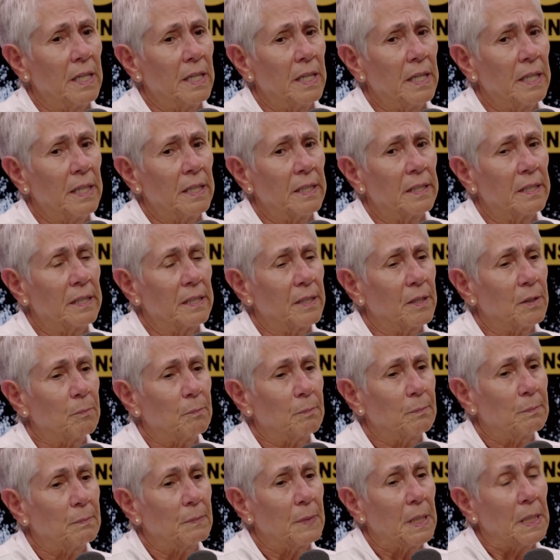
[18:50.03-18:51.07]
and and uh,
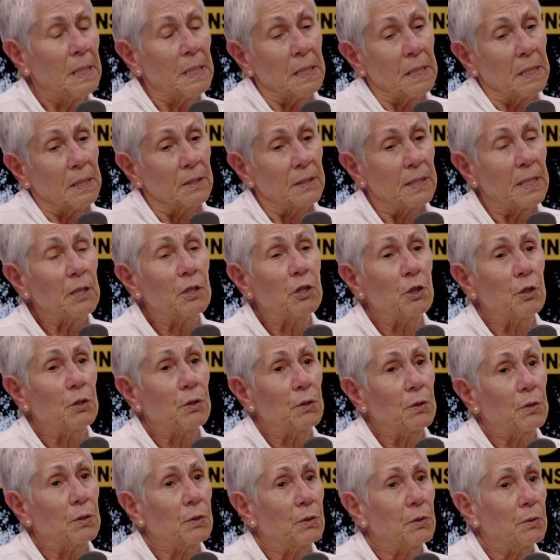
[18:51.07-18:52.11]

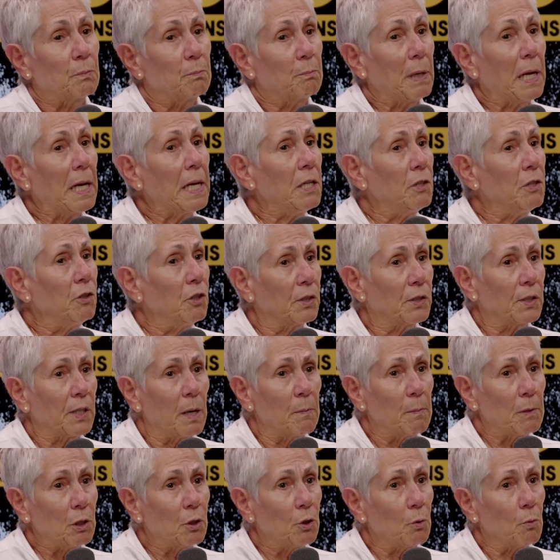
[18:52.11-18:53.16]
since Paige has come
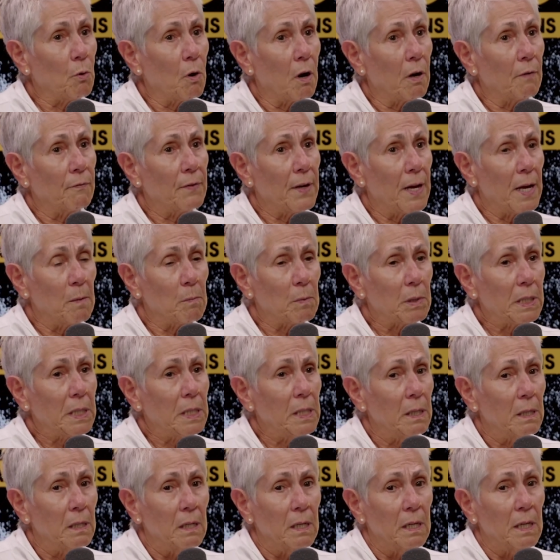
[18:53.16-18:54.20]
into our family,
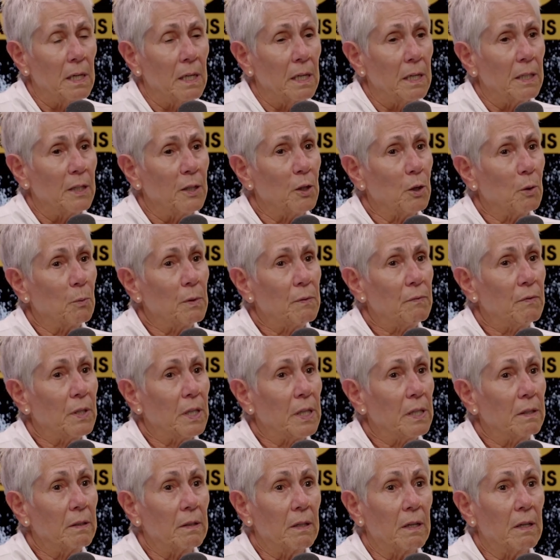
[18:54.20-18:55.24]
you know, we've done